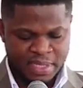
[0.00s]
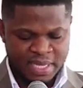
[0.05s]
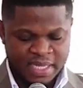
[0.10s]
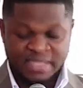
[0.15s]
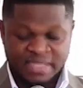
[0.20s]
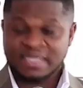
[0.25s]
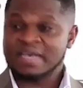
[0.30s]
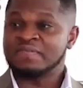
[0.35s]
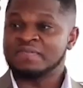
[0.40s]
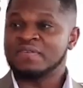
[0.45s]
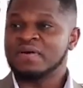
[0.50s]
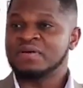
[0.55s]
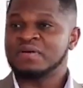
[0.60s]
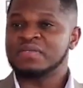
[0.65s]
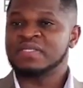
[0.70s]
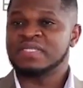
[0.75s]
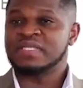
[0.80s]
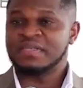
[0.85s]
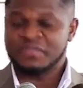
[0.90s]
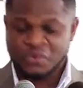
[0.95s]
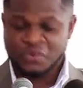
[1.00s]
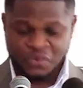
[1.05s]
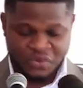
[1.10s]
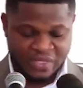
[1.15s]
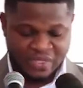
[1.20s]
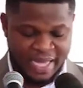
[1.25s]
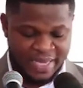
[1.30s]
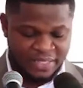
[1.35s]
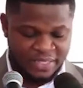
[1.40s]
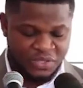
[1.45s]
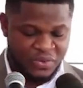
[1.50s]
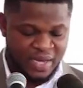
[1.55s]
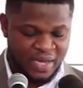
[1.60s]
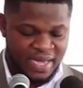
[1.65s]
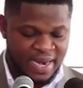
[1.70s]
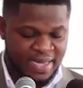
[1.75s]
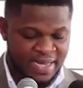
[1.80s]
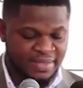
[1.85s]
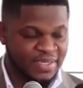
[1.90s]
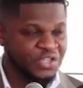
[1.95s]
Several civil society
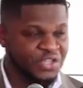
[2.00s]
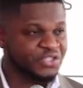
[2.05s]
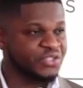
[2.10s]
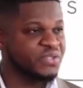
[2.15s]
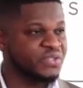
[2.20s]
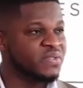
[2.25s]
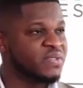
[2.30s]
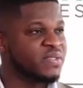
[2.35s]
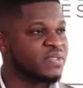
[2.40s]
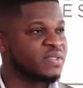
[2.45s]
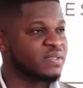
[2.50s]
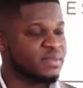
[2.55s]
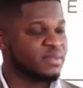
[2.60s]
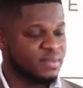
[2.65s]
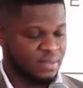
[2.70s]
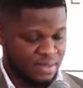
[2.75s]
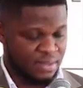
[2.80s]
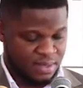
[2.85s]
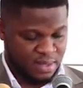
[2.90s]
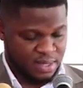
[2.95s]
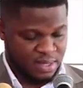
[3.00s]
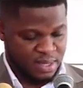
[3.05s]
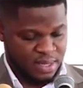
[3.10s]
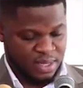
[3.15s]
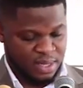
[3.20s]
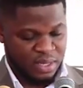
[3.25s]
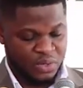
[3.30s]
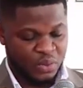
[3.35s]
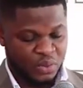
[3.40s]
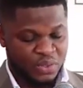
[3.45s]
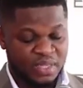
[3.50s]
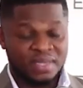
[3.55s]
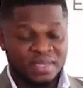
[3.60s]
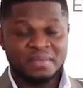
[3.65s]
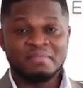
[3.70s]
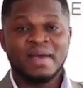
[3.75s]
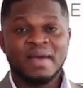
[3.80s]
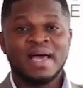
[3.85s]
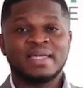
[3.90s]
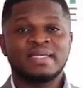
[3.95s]
organizations, including
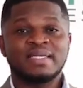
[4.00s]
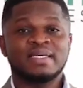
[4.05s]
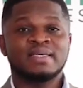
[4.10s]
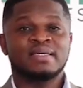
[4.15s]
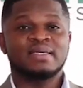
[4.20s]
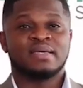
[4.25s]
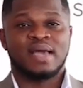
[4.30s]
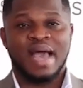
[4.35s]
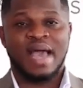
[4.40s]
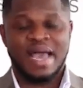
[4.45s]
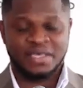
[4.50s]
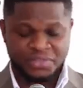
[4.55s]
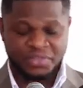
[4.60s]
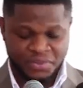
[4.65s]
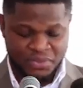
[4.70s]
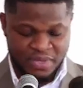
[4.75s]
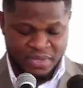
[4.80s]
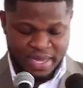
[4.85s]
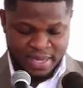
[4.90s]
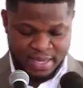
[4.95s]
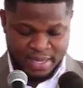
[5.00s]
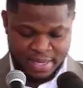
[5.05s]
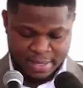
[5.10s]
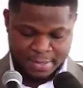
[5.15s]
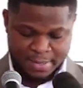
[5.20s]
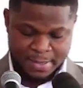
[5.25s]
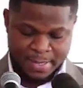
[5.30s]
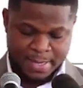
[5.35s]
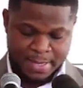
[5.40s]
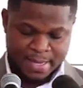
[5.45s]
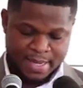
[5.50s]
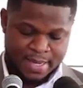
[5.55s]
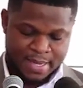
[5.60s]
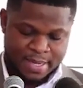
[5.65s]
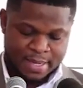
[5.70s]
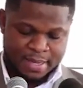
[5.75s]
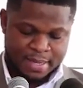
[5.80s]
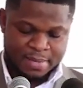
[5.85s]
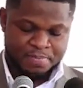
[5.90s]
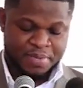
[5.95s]
Imani, ISODEC,
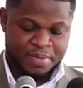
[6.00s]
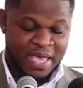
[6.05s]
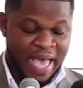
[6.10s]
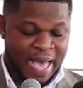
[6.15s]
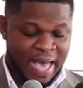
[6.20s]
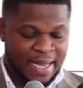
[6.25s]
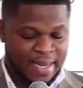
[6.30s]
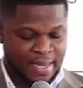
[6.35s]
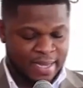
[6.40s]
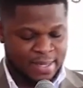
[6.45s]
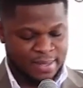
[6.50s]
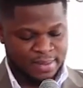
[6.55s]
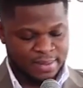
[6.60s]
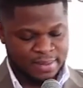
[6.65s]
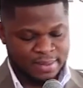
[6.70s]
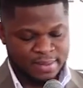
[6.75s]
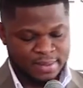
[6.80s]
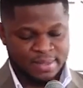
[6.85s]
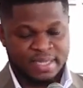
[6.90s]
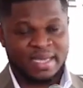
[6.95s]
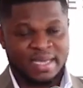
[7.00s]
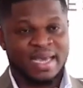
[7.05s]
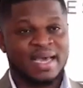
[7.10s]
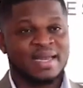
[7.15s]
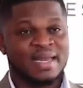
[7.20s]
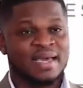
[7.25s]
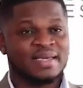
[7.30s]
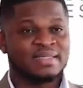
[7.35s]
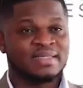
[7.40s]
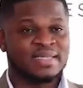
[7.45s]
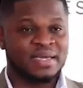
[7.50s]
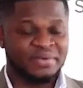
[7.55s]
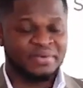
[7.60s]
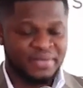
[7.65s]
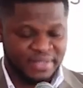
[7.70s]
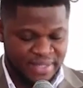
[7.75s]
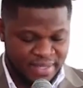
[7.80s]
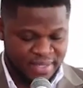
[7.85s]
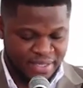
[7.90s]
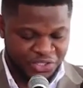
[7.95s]
PIAC, the Ghana
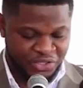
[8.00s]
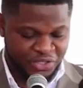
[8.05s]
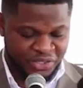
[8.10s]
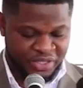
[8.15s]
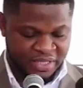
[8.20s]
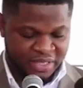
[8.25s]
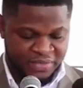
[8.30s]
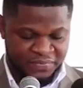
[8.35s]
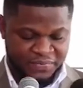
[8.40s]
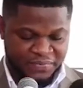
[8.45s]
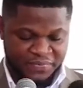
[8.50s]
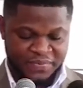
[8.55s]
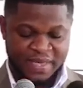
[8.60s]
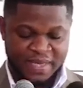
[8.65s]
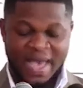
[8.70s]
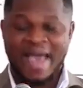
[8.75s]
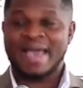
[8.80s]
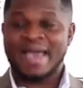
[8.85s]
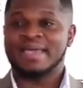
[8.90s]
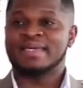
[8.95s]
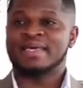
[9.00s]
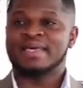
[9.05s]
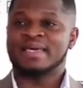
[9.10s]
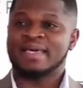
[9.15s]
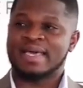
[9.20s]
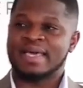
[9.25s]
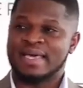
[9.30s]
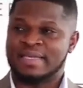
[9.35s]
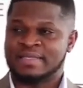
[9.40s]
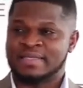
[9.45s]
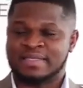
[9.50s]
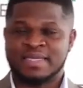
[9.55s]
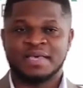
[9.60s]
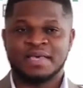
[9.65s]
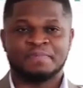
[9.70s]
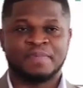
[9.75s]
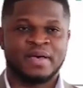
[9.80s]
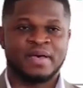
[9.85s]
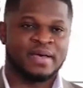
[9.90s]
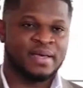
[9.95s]
Integrity Initiative, IDEC,
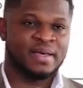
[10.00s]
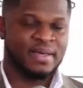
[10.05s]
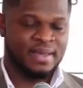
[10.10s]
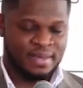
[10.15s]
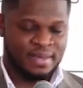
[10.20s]
ESEPA,